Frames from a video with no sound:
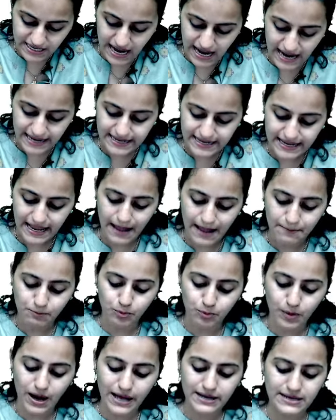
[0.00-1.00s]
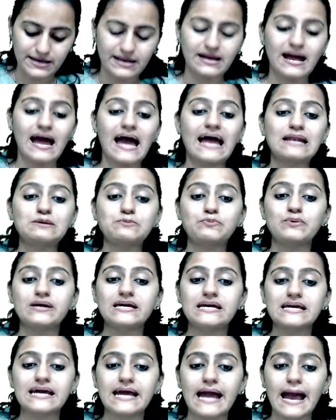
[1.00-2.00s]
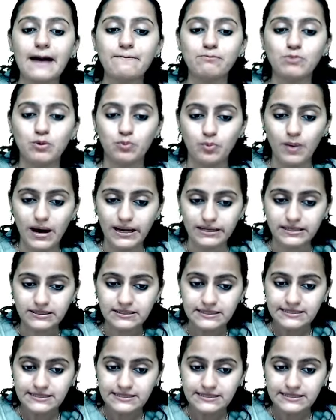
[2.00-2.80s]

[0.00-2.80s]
ICAM1 and VCAM1.